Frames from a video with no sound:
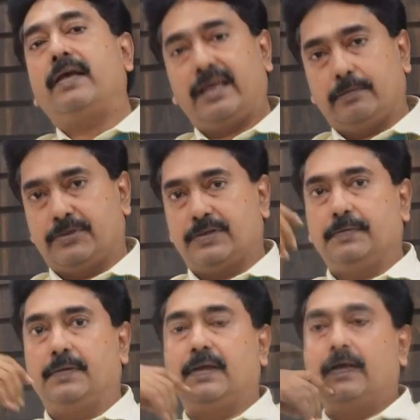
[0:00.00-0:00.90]

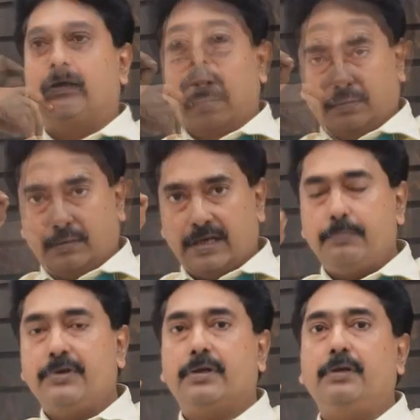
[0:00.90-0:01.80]
helps? Let
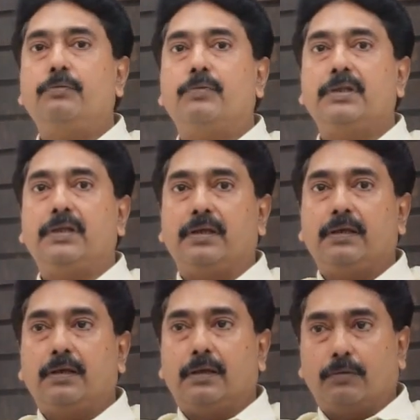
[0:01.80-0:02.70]
me tell you one thing.
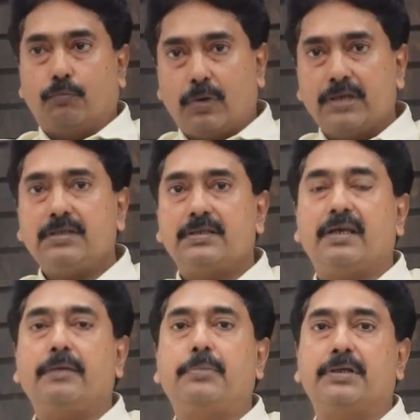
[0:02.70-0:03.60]

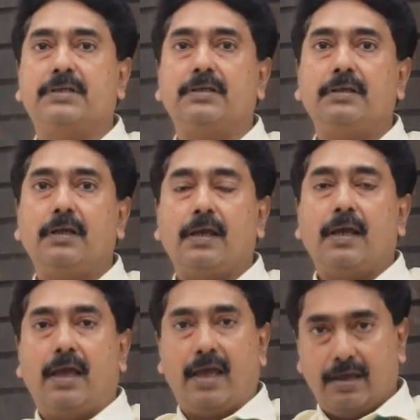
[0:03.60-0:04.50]
Once a person
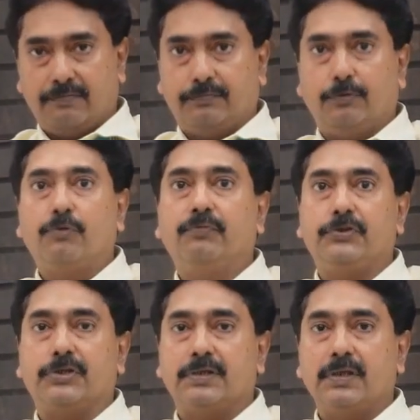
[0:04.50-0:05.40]
have low
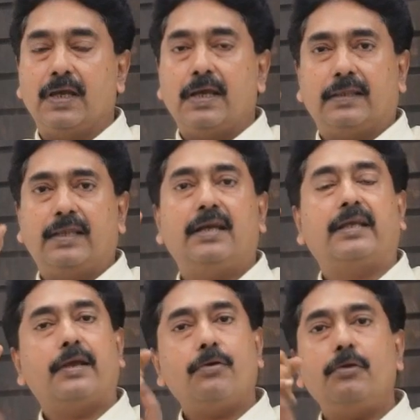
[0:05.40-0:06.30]
vision, that
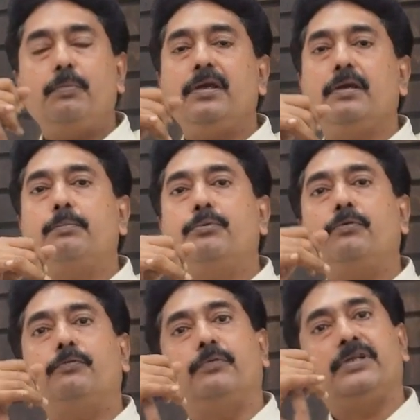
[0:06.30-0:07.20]
cannot be
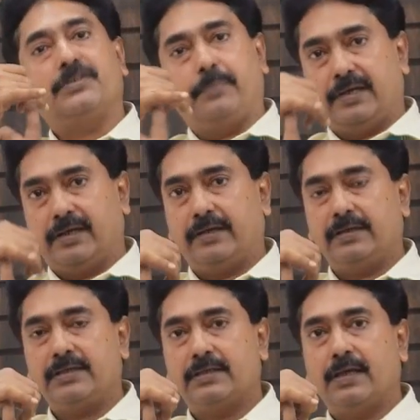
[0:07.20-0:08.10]
improved with
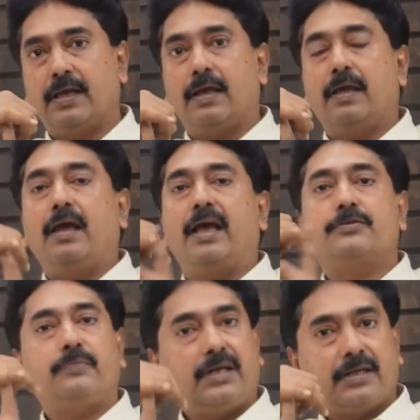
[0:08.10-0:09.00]
spectacles
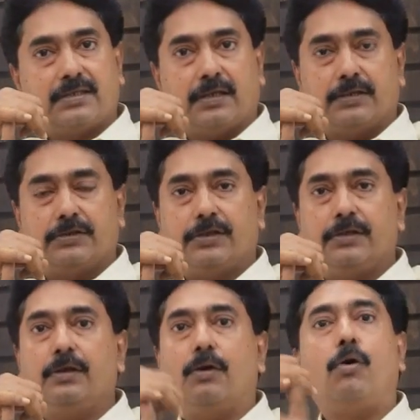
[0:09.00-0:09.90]
as well as
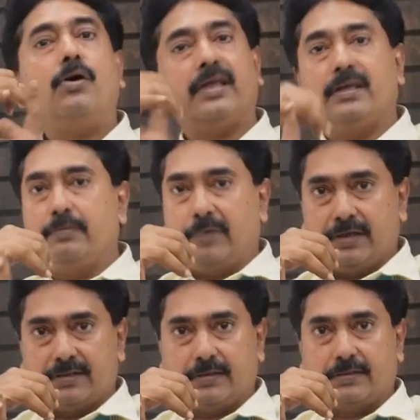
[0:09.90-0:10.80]
surgery or any
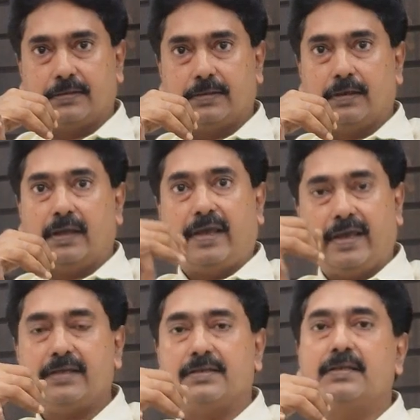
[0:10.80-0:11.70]
medicines.
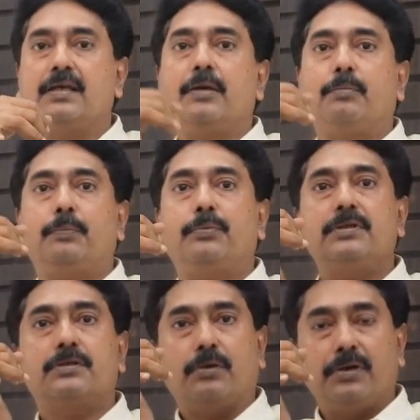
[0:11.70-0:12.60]
Hence, people
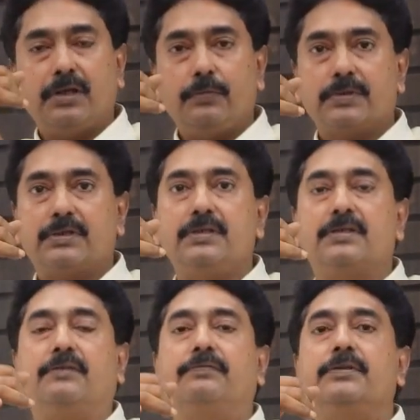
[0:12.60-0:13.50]
continuously
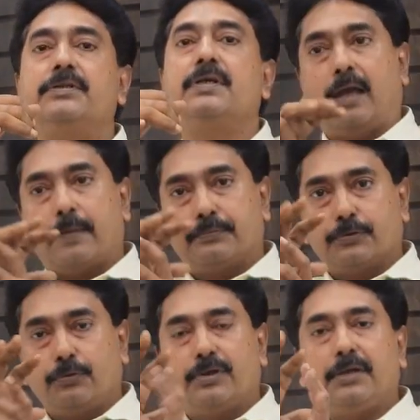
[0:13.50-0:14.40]
suffers
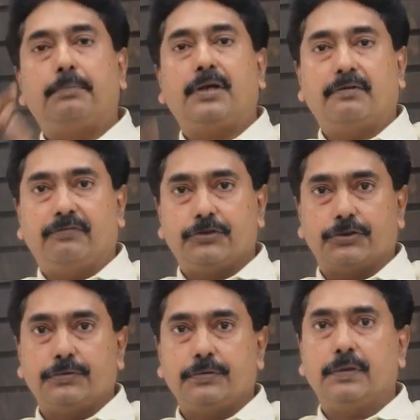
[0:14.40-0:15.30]
absolutely blurred
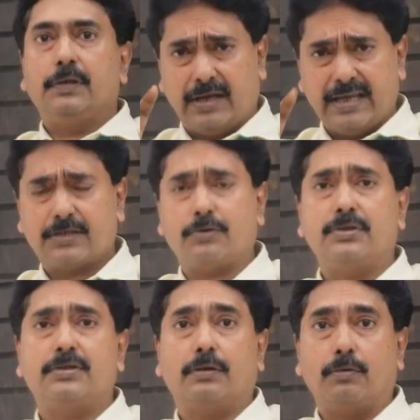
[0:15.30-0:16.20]
vision, less
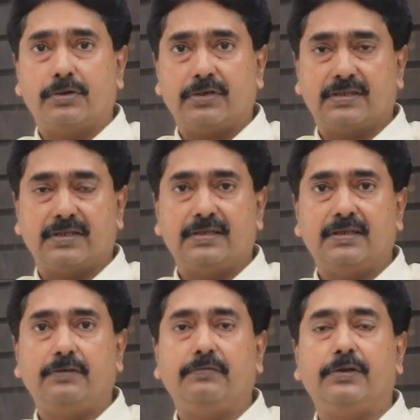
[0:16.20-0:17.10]
contrast
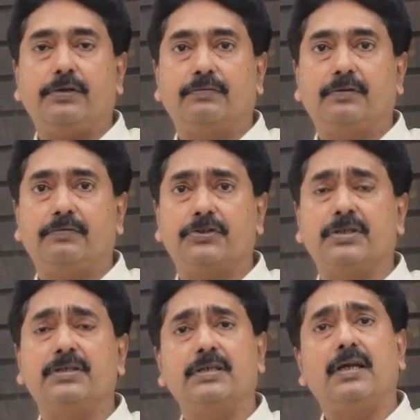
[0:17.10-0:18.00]
sensitivity of the
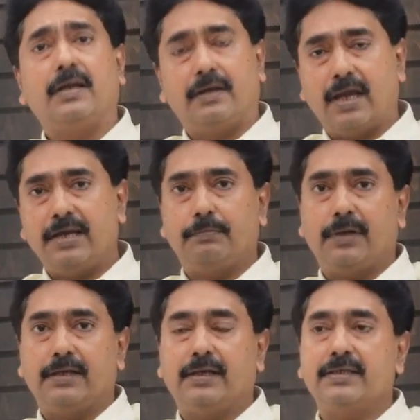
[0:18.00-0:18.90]
visions, night
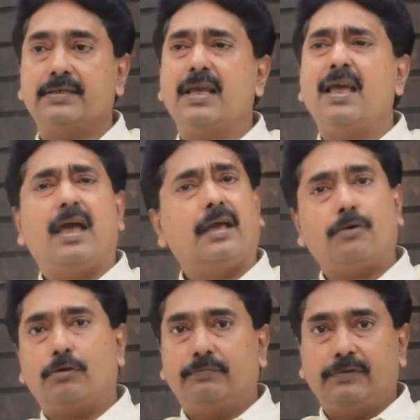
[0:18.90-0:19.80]
blindness and
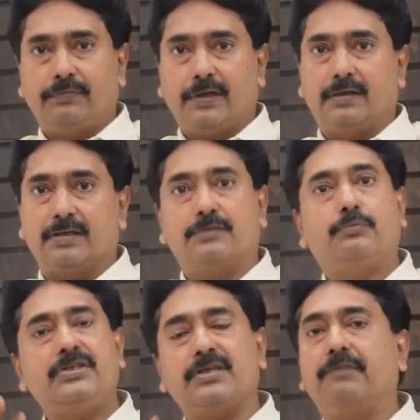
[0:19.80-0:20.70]
all of the factors
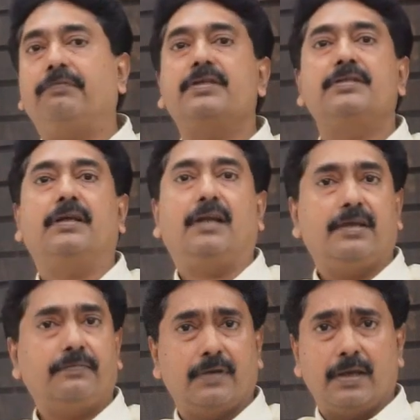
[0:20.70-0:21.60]
which affects the
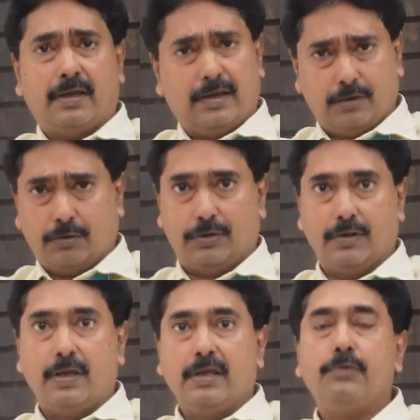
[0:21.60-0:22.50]
life a lot.
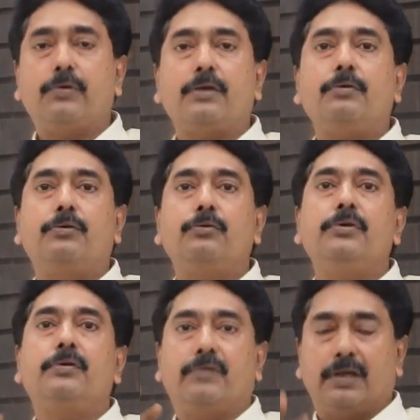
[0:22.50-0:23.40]
You cannot do
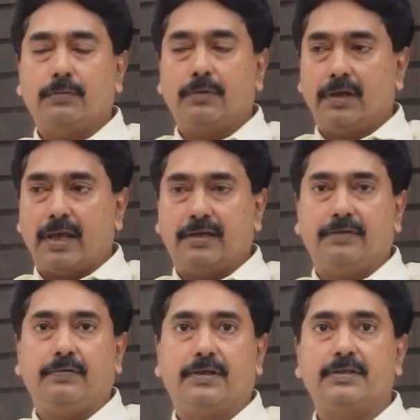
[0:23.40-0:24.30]
your regular
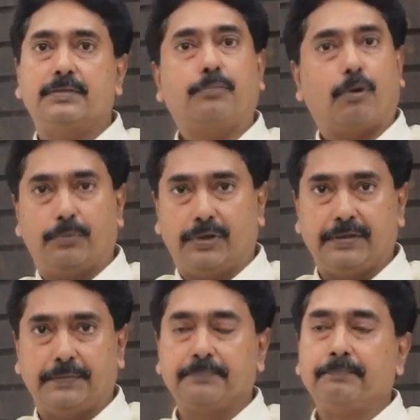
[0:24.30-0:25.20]
activities properly.
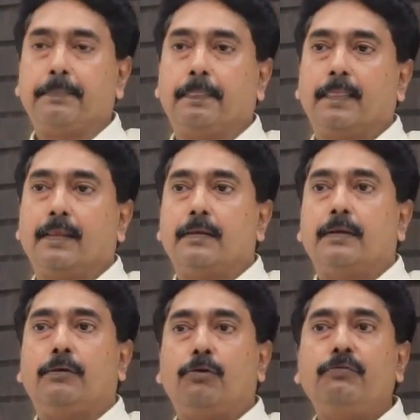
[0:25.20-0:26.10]

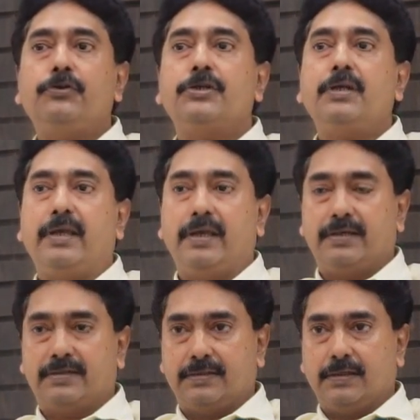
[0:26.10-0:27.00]
Low vision
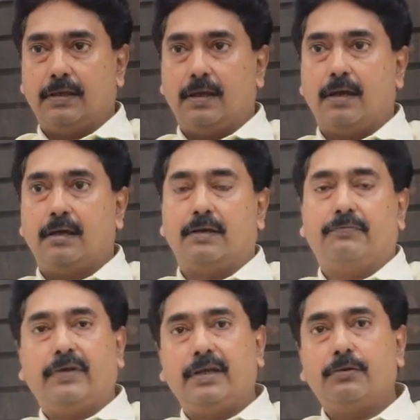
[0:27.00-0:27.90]
aids are a
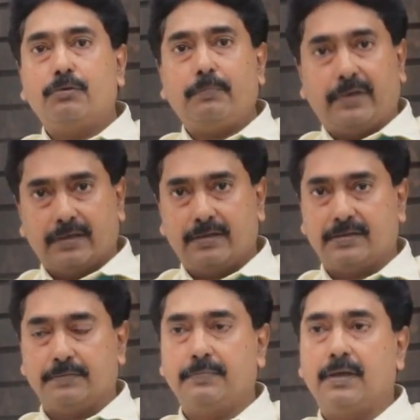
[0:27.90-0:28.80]
very good
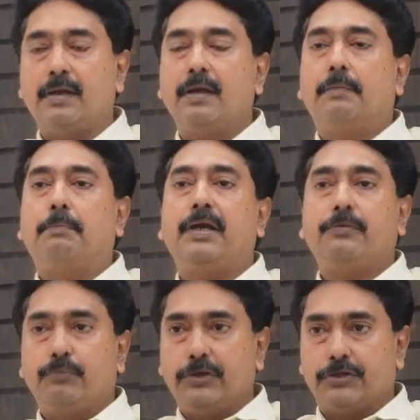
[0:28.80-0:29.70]
mechanism by
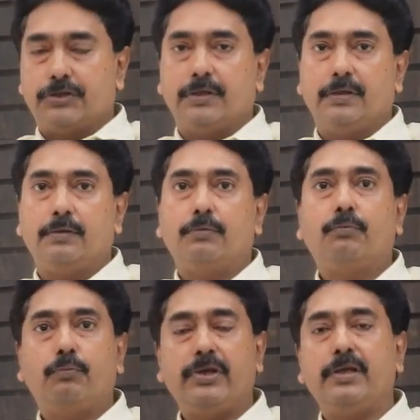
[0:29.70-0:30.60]
which
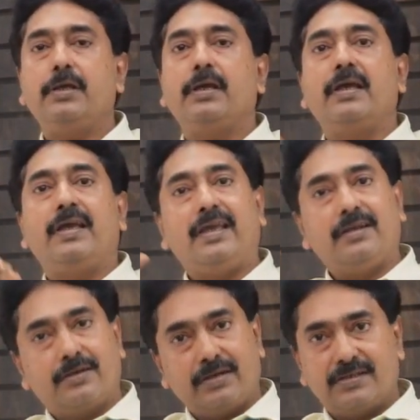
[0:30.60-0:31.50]
we
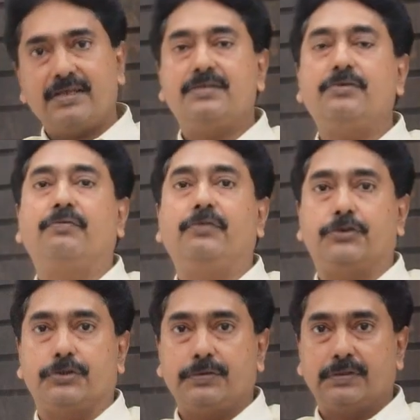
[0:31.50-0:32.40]
increases your
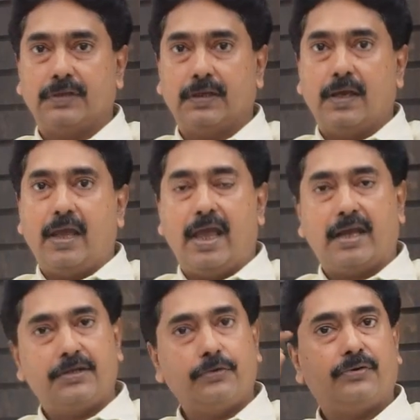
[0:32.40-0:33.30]
visions
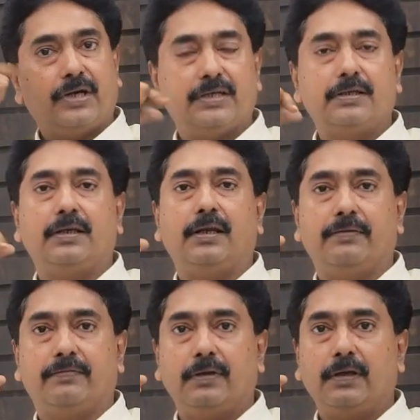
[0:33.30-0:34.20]
at your retinal
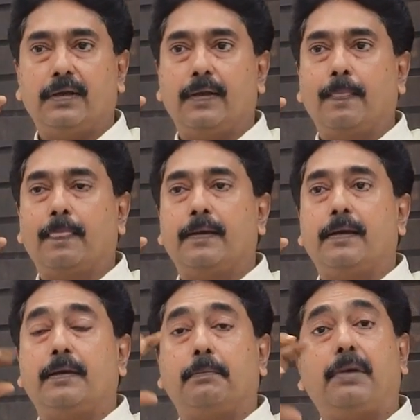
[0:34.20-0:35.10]
level
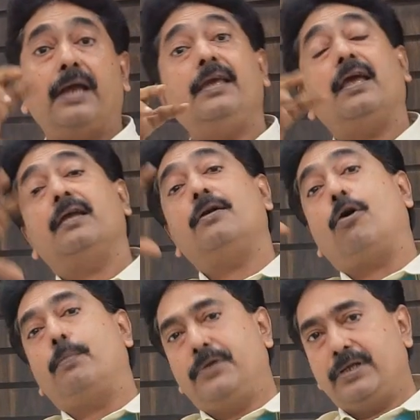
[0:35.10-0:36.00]
by an
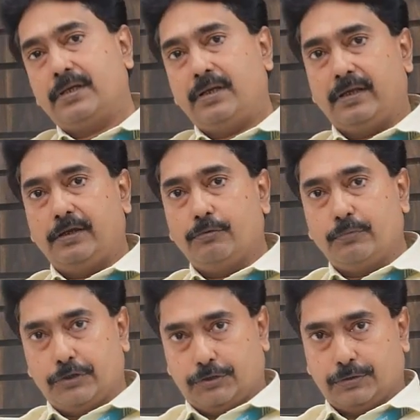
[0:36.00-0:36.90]
optical
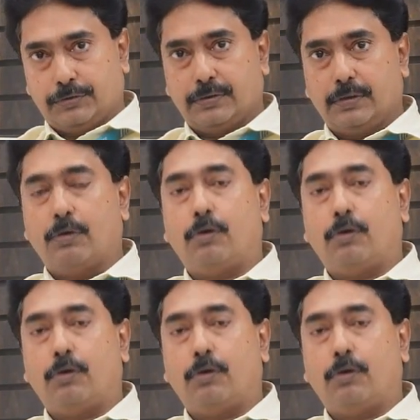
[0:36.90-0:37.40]
illuminations